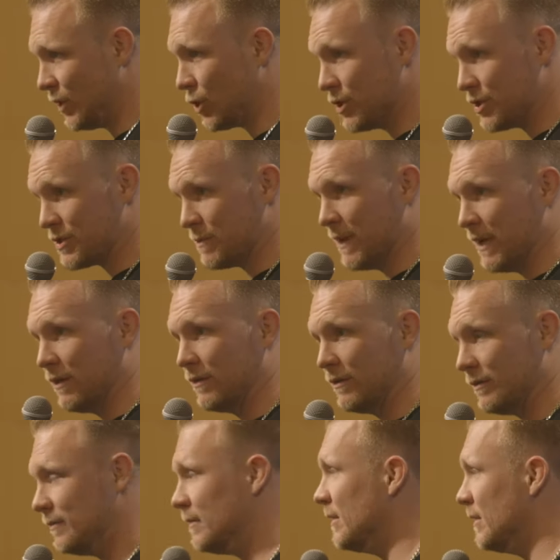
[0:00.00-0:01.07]
The good smell.
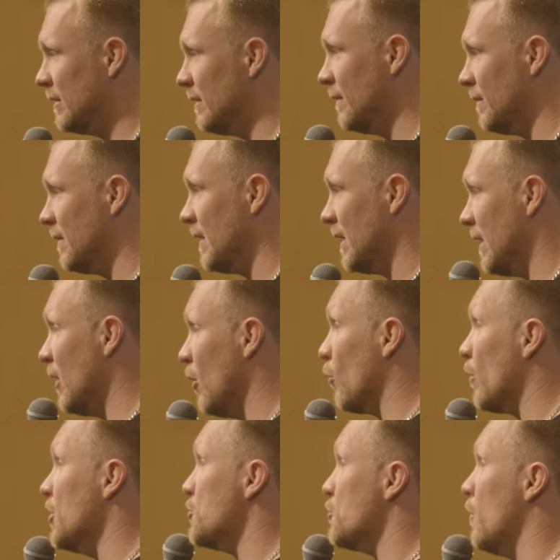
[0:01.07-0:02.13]
And
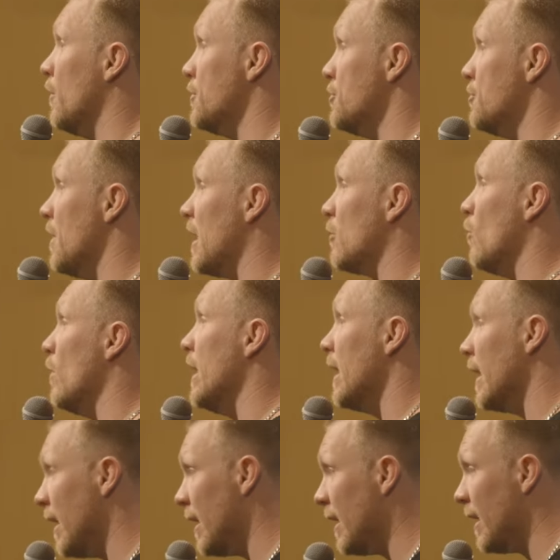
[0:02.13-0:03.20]
they'll run towards you, not
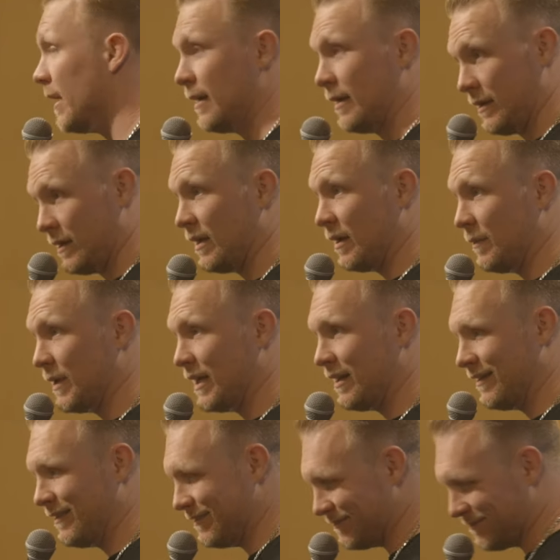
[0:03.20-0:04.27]
away.
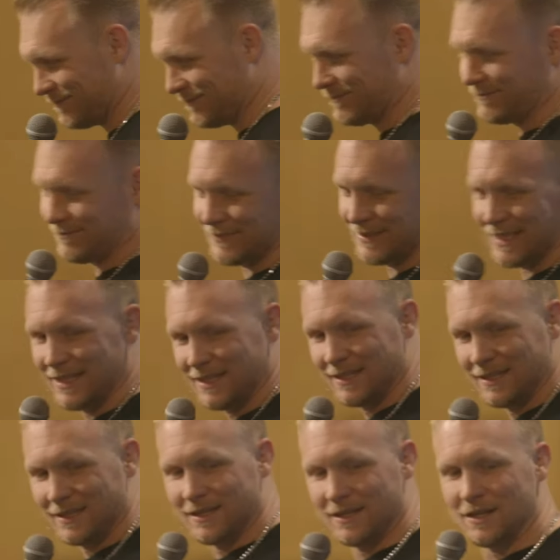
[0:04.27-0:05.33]
Amen.
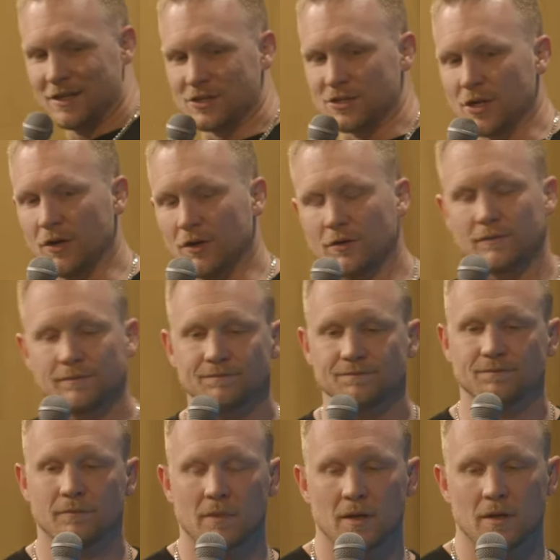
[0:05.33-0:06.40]
So,
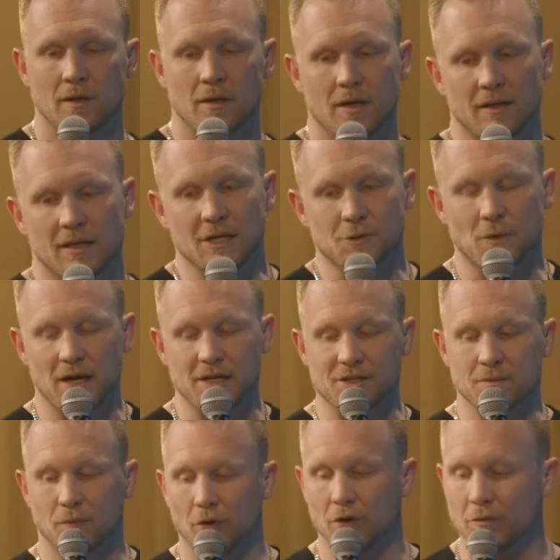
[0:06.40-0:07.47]
that's why
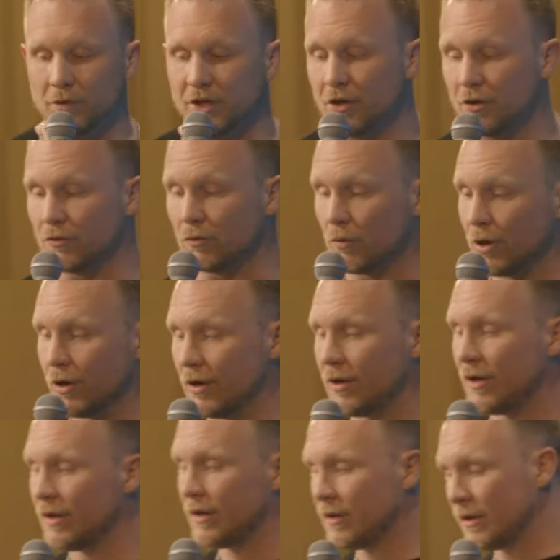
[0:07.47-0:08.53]
it's important we know the
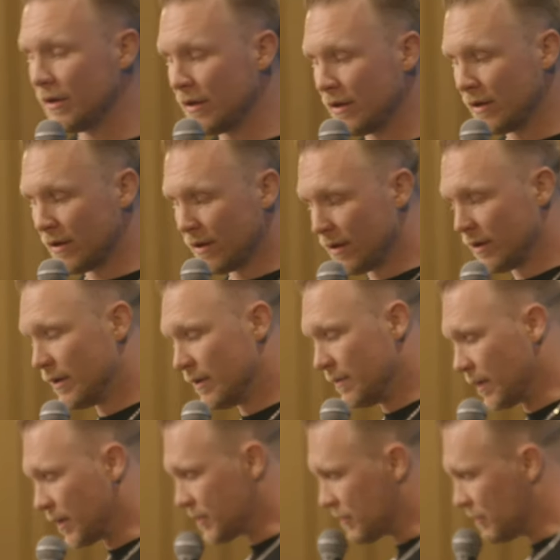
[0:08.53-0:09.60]
Word,
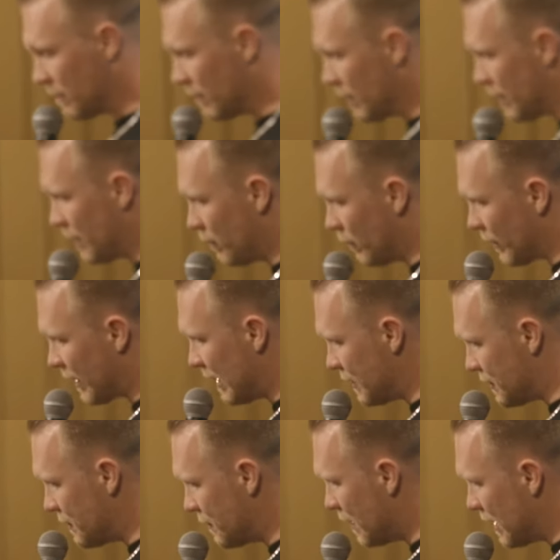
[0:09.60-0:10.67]
because the Word will get
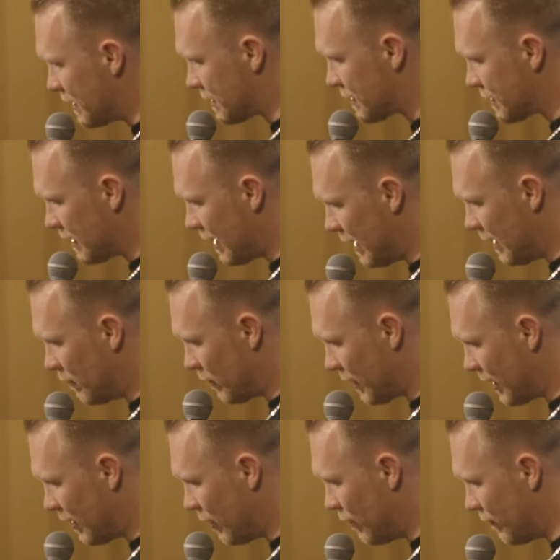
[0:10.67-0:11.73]
into us and it will
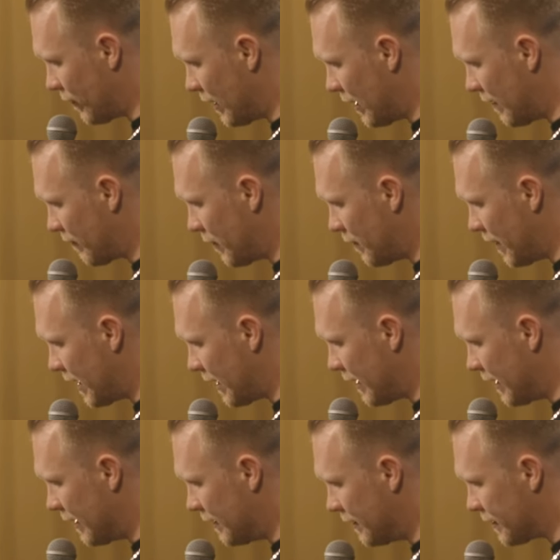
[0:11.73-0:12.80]
get over
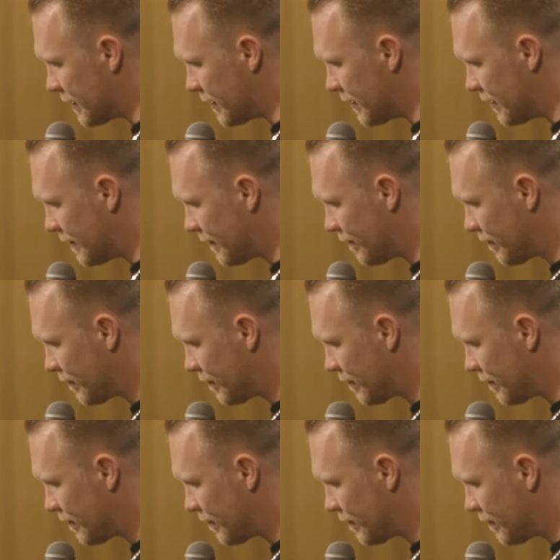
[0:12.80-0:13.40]
everybody else.